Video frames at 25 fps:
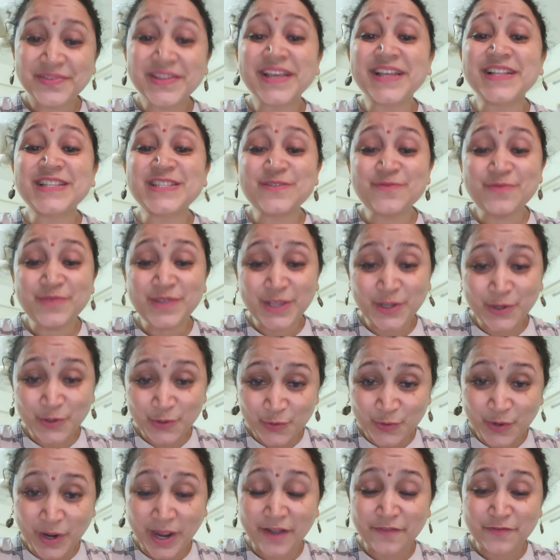It's we
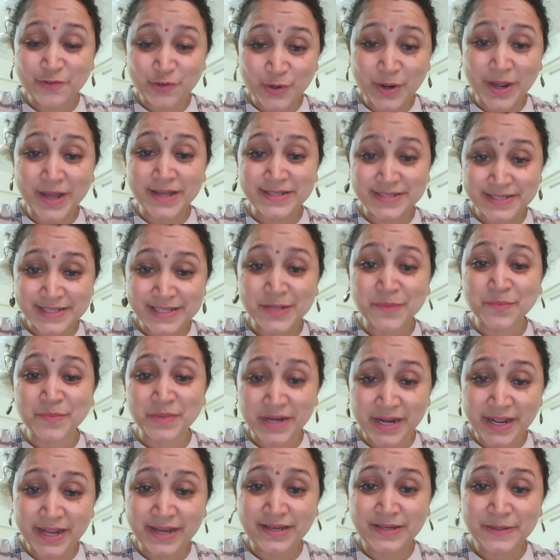who have to ask them,
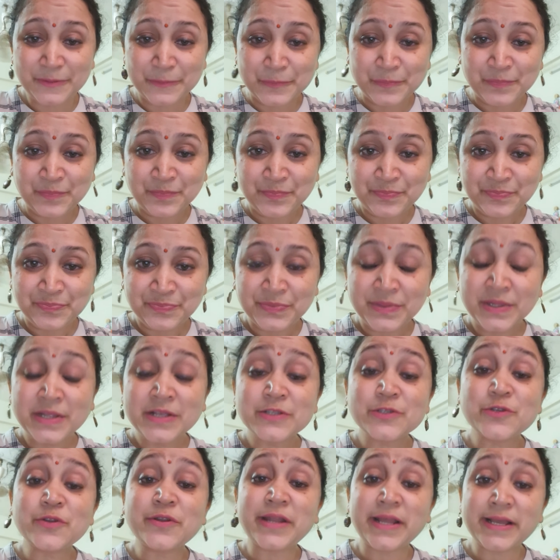right?
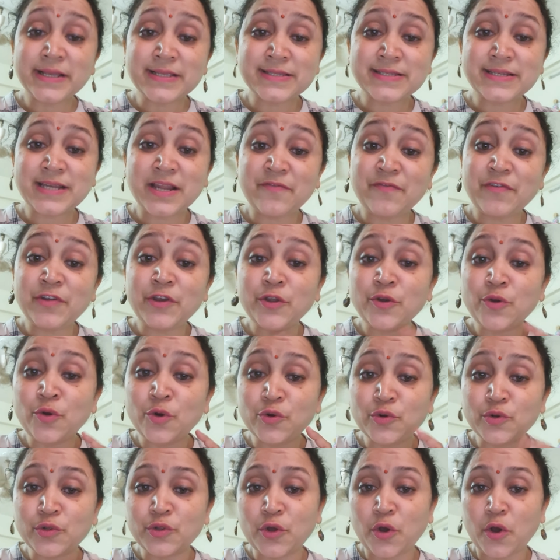So next time when you go
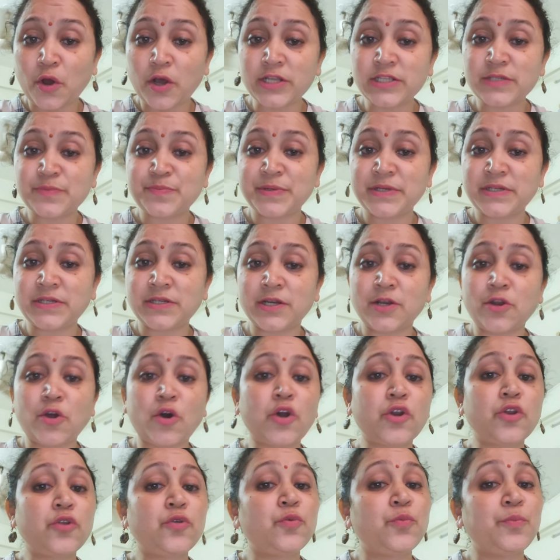to the hospital
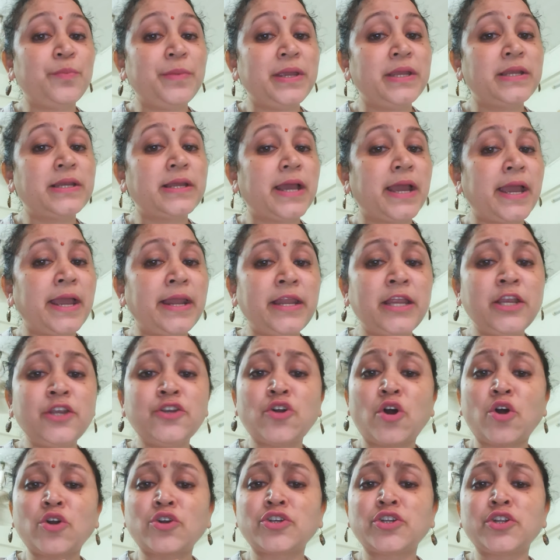or you meet any
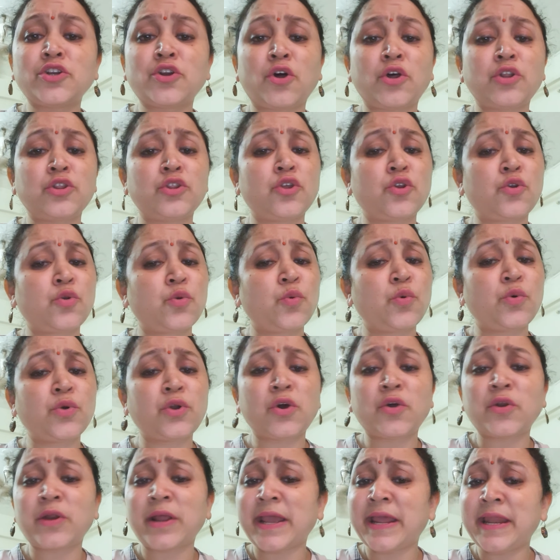doctor on the road
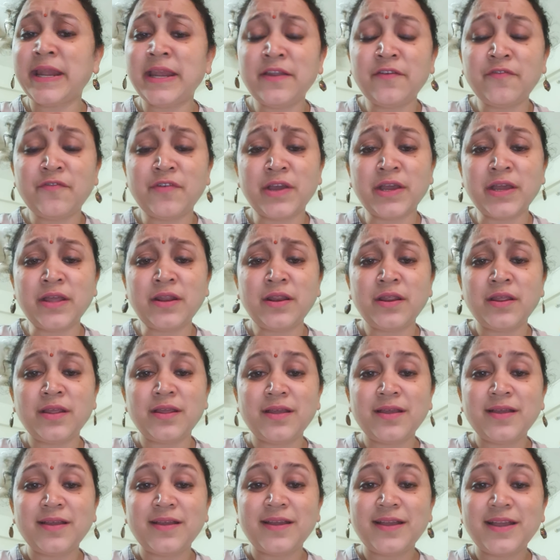or anywhere,
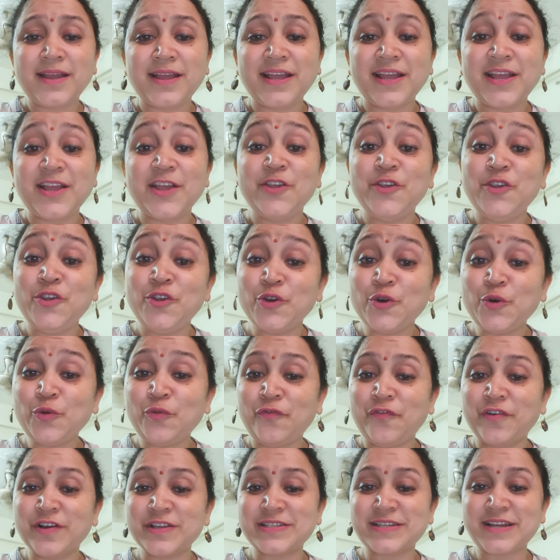you
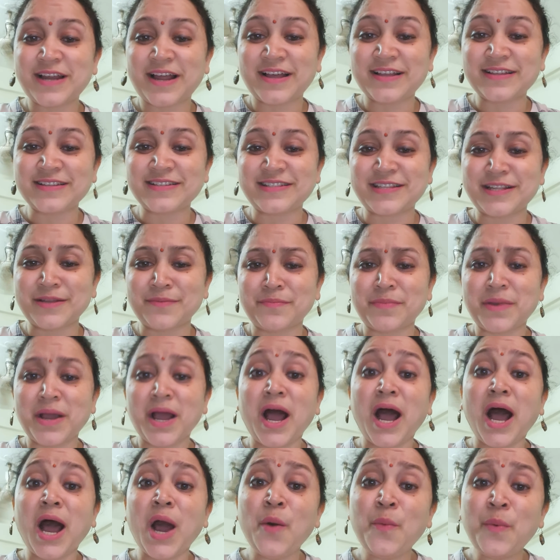first ask them,
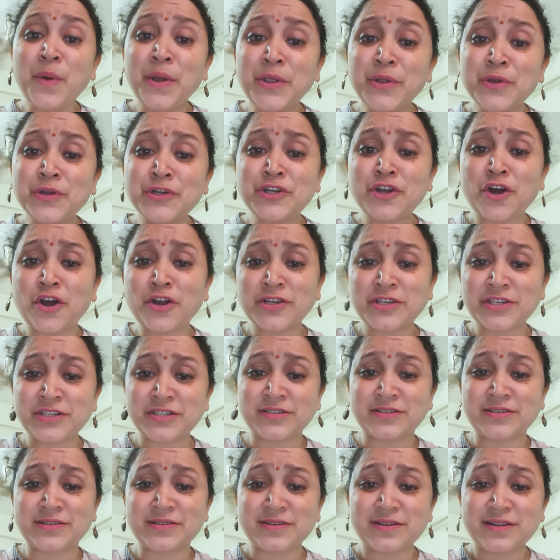how are you,
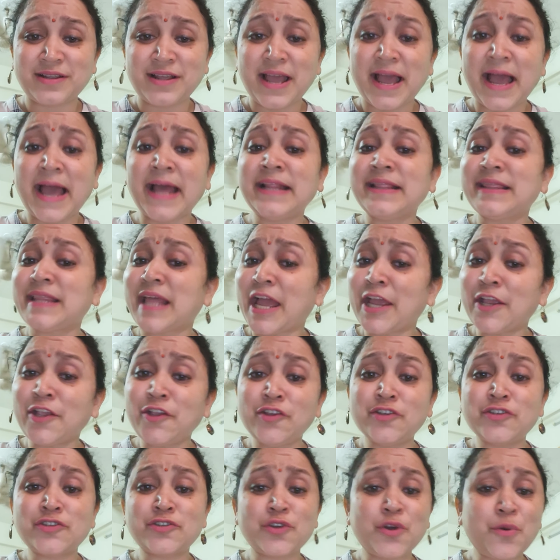doctor? And thank
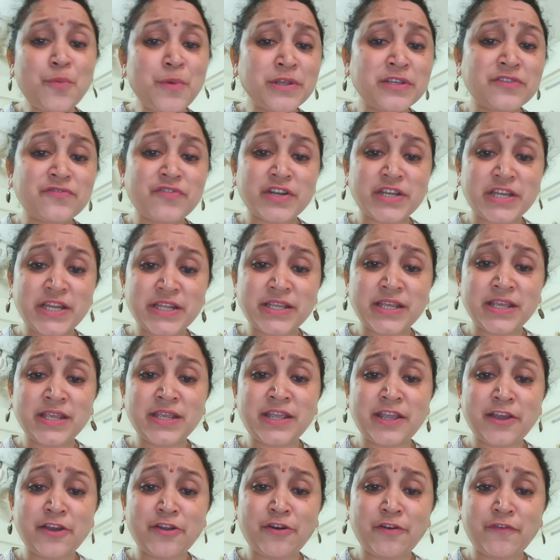you so much for taking
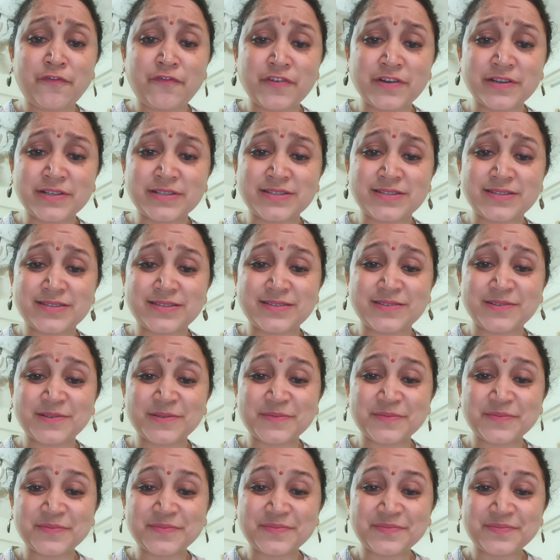care of us.
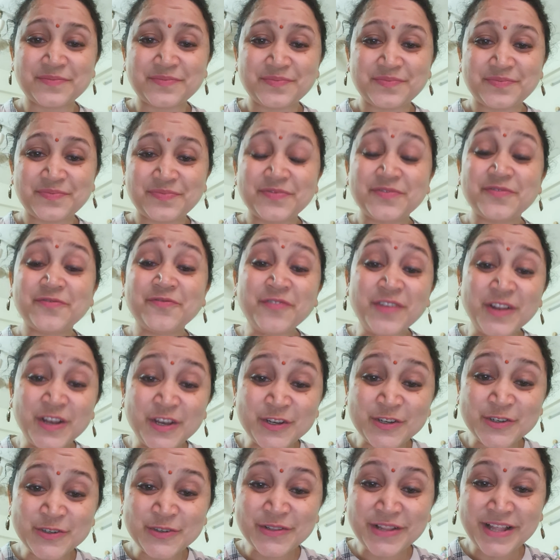Will you
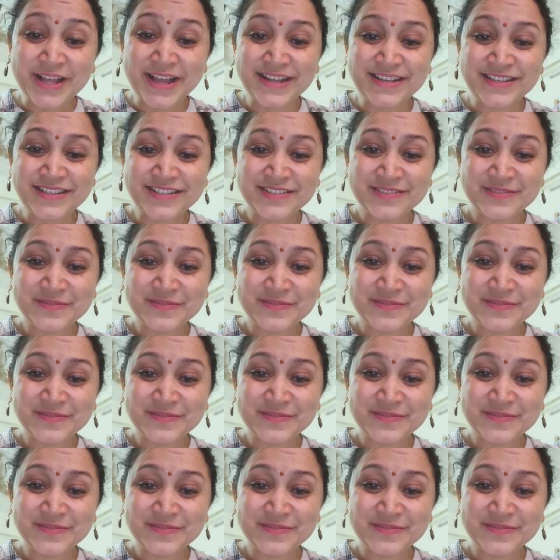do that?